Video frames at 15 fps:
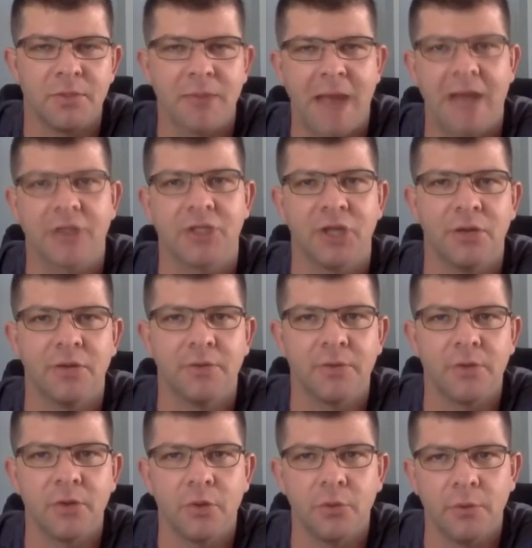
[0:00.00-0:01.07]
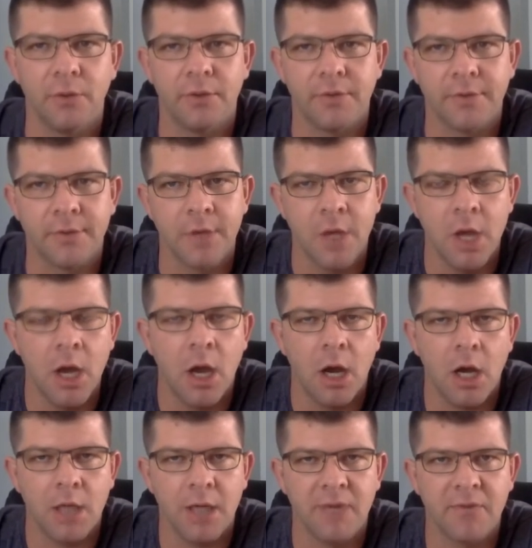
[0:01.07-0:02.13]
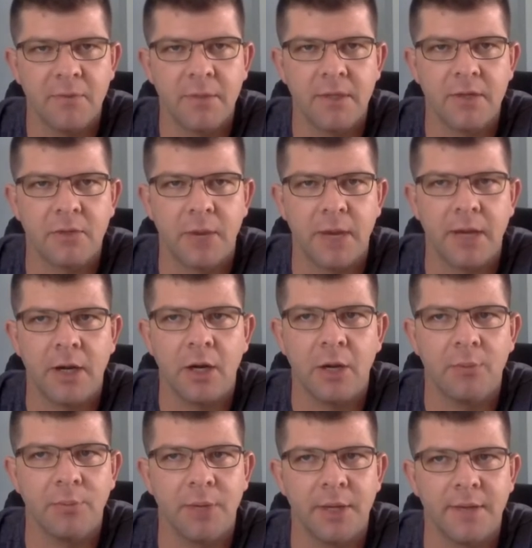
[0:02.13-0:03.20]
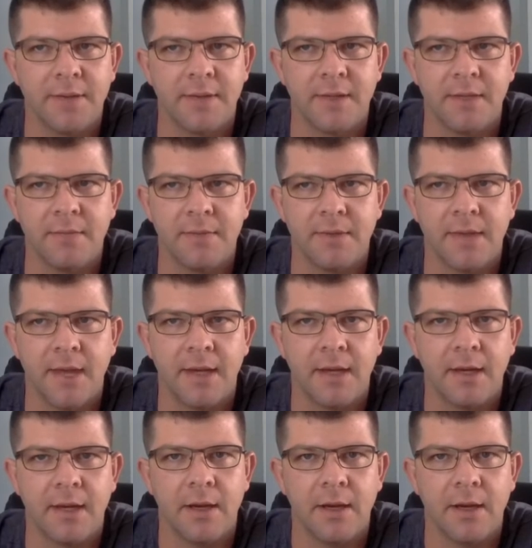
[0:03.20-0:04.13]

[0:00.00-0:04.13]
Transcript: Mack Jones, who was on everybody's radar, but seems that